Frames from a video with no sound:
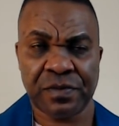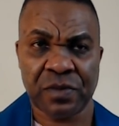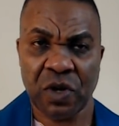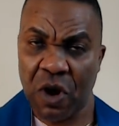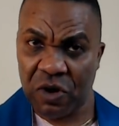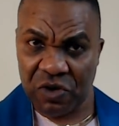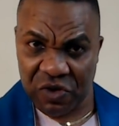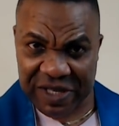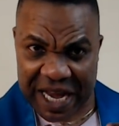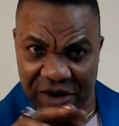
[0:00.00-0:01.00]
All those
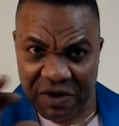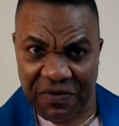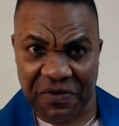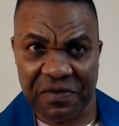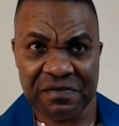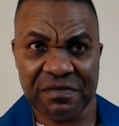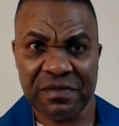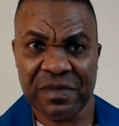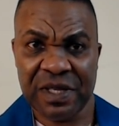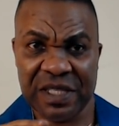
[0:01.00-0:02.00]
kind of
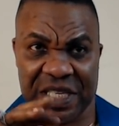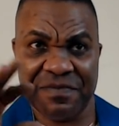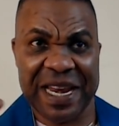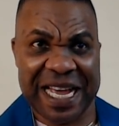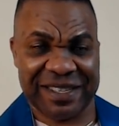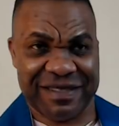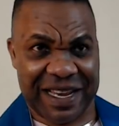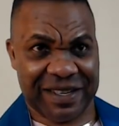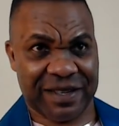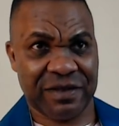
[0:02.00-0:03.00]

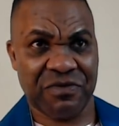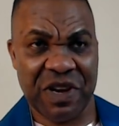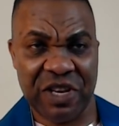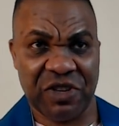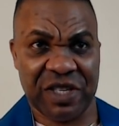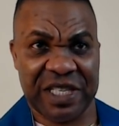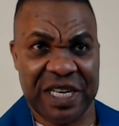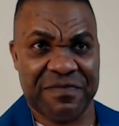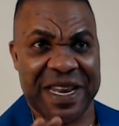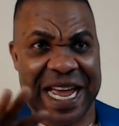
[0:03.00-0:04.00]
gymnastics, religious
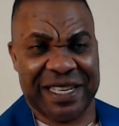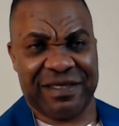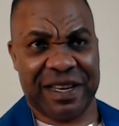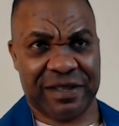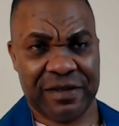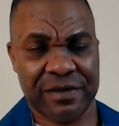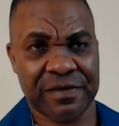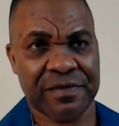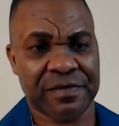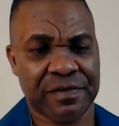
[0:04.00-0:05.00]
gymnastics,
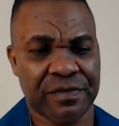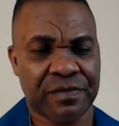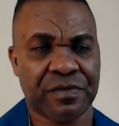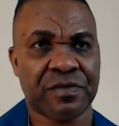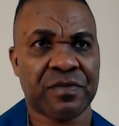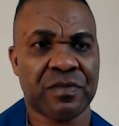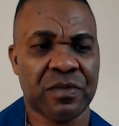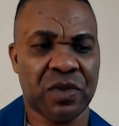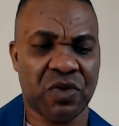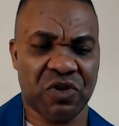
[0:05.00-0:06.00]

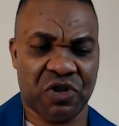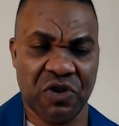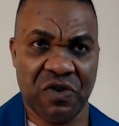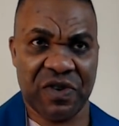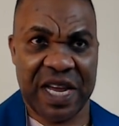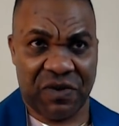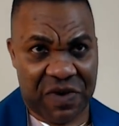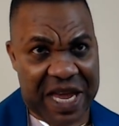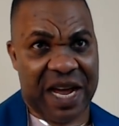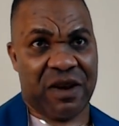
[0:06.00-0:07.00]
to show that
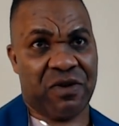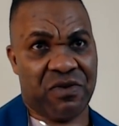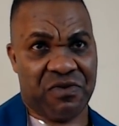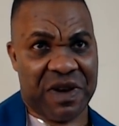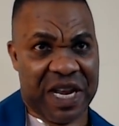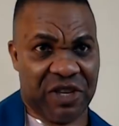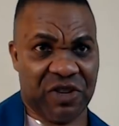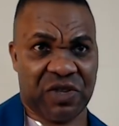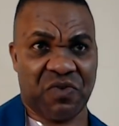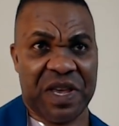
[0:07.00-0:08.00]
we are
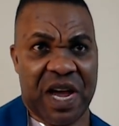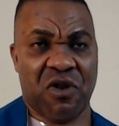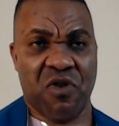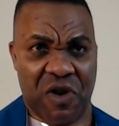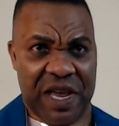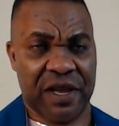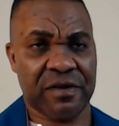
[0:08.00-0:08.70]
religious, we are holy.